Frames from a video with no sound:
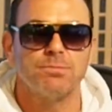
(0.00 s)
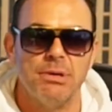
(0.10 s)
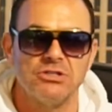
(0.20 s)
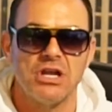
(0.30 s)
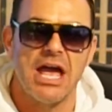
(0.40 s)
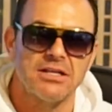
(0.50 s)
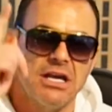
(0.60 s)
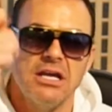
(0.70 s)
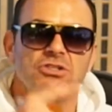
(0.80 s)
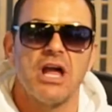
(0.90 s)
bitch ass.
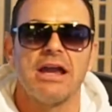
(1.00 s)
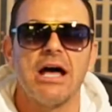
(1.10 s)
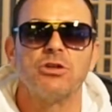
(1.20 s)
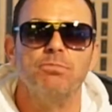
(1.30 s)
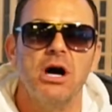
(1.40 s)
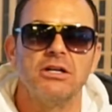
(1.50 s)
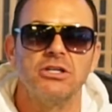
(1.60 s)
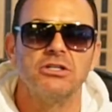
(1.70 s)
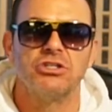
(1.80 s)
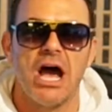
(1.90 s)
mm Shout mm-hmm. out to Bun.
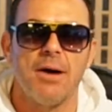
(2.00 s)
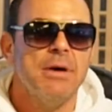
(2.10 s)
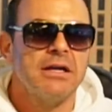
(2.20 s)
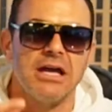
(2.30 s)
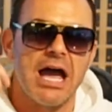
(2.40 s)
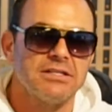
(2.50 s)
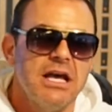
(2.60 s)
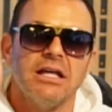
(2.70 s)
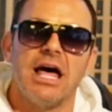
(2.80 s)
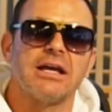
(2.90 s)
Good job. Guys,
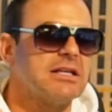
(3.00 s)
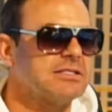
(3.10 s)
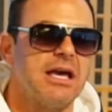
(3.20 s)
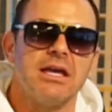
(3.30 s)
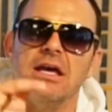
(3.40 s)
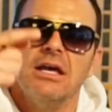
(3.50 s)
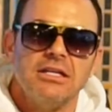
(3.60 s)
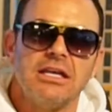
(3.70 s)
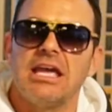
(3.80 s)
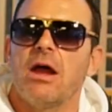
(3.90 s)
Shout like out. I say,
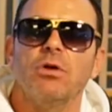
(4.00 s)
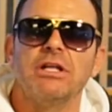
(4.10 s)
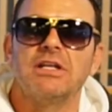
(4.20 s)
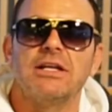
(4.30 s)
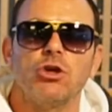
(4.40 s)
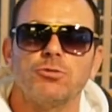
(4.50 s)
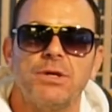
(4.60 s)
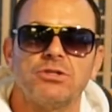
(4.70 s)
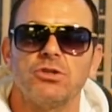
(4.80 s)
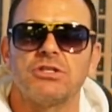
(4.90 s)
you can't really take those
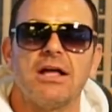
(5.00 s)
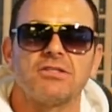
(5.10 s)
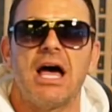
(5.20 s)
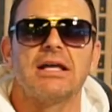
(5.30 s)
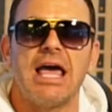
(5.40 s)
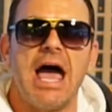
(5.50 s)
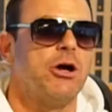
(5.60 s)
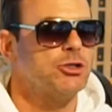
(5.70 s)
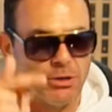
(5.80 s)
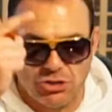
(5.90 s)
pistols outside the
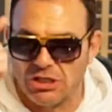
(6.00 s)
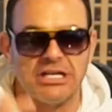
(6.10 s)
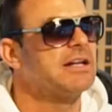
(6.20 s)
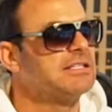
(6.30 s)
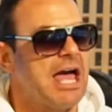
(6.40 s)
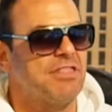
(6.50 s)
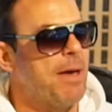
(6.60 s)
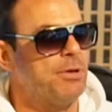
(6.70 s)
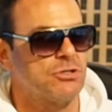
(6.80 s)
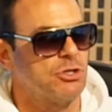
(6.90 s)
house, but you got to have
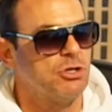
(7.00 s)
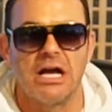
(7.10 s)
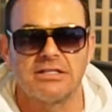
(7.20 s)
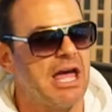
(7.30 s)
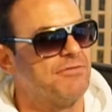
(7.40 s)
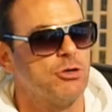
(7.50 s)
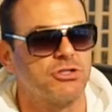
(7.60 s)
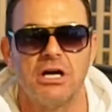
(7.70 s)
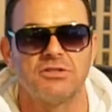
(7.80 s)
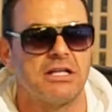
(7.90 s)
that pistol. You got to have those
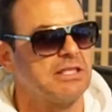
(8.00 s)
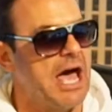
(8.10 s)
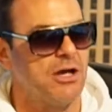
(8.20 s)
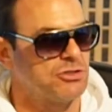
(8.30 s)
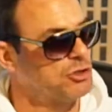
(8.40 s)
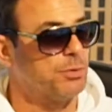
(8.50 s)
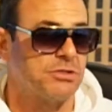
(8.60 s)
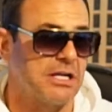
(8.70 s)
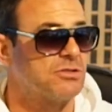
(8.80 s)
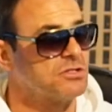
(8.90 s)
guns at the house to
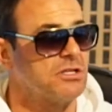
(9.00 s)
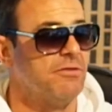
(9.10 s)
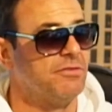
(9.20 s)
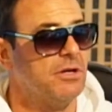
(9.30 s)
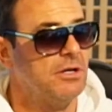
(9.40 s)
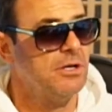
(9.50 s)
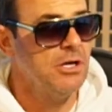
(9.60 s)
protect yourself. Yes, sir.